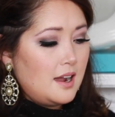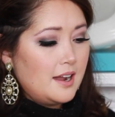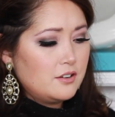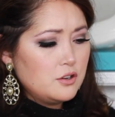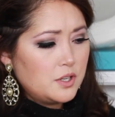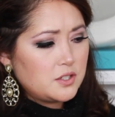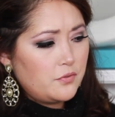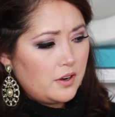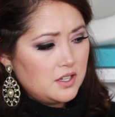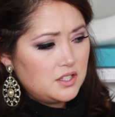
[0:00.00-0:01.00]
I don't know, it's a
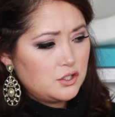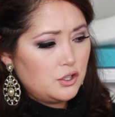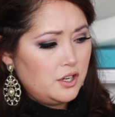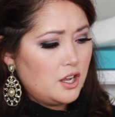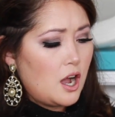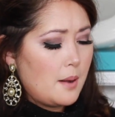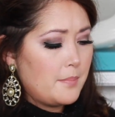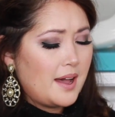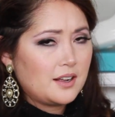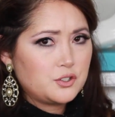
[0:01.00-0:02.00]
very sturdy
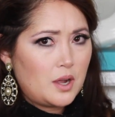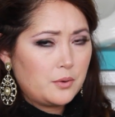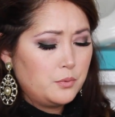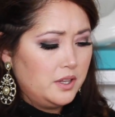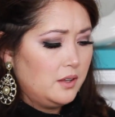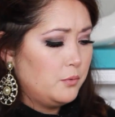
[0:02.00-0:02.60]
compact, so I really,